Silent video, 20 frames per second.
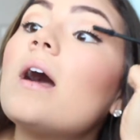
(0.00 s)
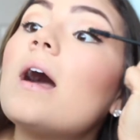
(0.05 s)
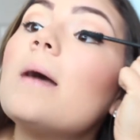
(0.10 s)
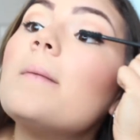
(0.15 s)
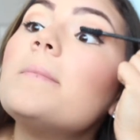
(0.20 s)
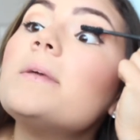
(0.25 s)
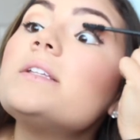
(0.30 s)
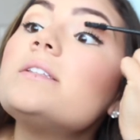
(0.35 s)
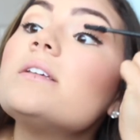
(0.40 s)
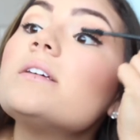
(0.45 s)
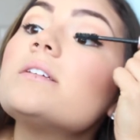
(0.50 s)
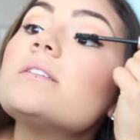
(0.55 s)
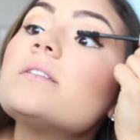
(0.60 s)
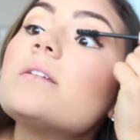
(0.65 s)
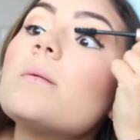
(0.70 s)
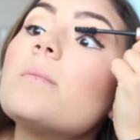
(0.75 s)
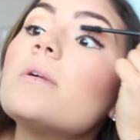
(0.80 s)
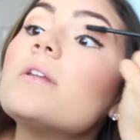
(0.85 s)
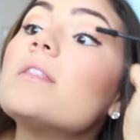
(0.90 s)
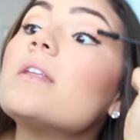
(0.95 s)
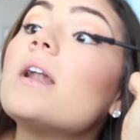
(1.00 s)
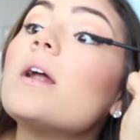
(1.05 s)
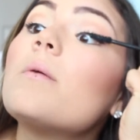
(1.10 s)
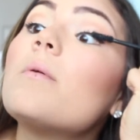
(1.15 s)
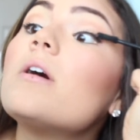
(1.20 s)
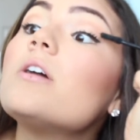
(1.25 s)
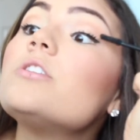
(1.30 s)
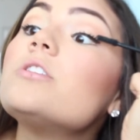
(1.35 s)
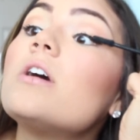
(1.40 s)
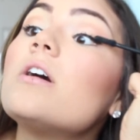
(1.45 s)
I'm missing someone that I
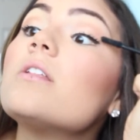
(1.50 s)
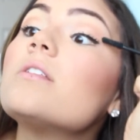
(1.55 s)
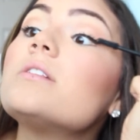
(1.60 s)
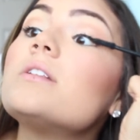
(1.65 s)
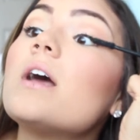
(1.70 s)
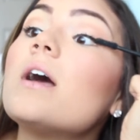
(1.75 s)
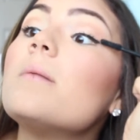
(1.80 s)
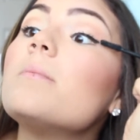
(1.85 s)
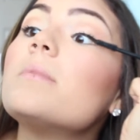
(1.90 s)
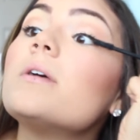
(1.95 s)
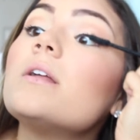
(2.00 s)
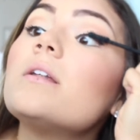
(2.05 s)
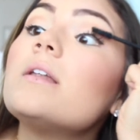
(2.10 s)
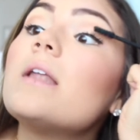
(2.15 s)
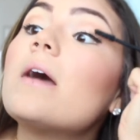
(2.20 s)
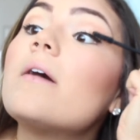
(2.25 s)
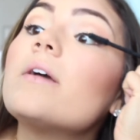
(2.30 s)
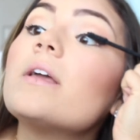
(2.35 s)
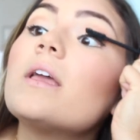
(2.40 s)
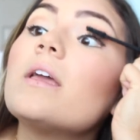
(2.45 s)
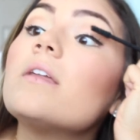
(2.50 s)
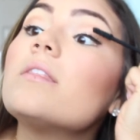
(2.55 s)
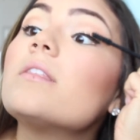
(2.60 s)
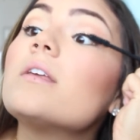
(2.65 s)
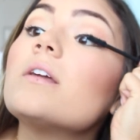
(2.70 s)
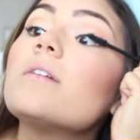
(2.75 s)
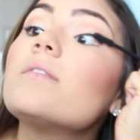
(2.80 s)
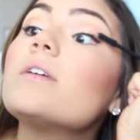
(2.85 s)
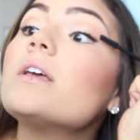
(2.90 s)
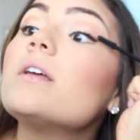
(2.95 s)
watch all the time, but now I can't
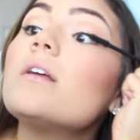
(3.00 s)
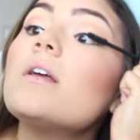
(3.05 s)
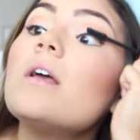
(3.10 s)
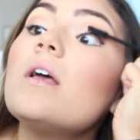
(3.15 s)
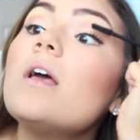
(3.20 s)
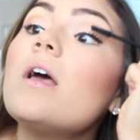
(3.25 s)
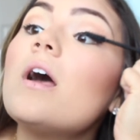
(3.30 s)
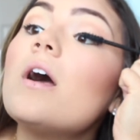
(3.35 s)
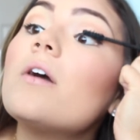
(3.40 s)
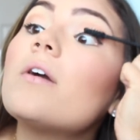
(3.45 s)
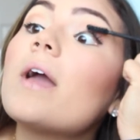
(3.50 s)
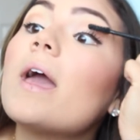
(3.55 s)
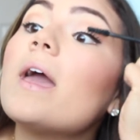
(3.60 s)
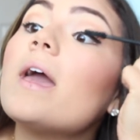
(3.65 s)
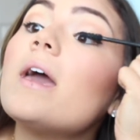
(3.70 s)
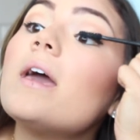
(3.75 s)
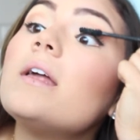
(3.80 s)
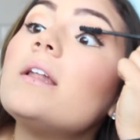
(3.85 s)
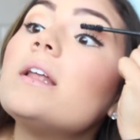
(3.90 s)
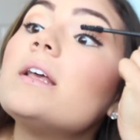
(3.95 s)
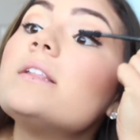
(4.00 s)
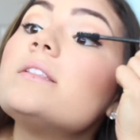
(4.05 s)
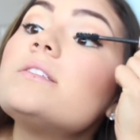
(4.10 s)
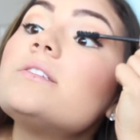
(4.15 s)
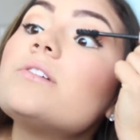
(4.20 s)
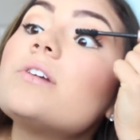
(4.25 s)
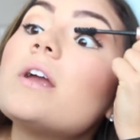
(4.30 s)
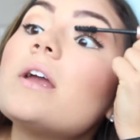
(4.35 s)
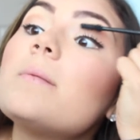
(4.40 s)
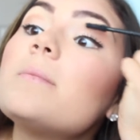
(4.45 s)
think of it. Okay, and
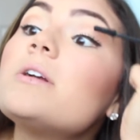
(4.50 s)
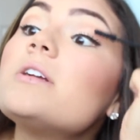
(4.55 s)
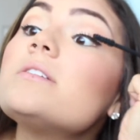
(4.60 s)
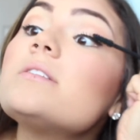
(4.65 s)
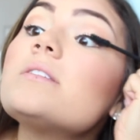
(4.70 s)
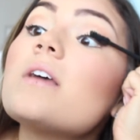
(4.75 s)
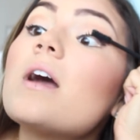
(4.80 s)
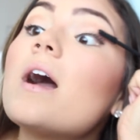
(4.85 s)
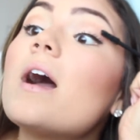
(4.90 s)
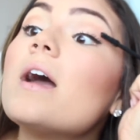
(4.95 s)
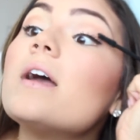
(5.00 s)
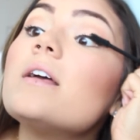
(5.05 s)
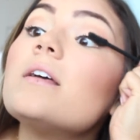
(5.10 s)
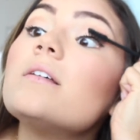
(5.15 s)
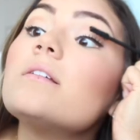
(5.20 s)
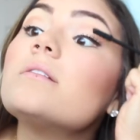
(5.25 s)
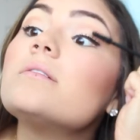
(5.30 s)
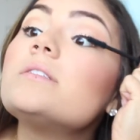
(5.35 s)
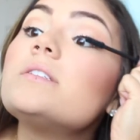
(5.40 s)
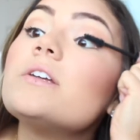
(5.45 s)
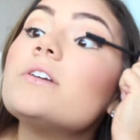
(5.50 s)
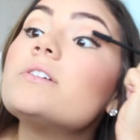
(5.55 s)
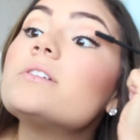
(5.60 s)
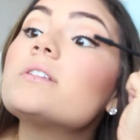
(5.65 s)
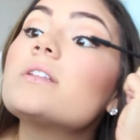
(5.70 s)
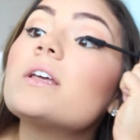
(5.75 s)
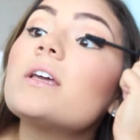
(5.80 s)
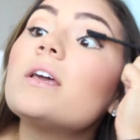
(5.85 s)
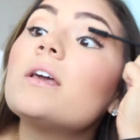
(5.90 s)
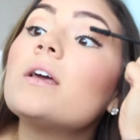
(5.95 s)
Instagrammers, I
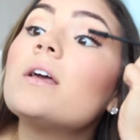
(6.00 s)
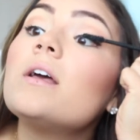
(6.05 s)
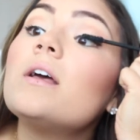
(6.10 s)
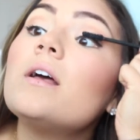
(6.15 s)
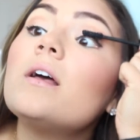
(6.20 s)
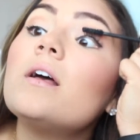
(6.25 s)
seriously,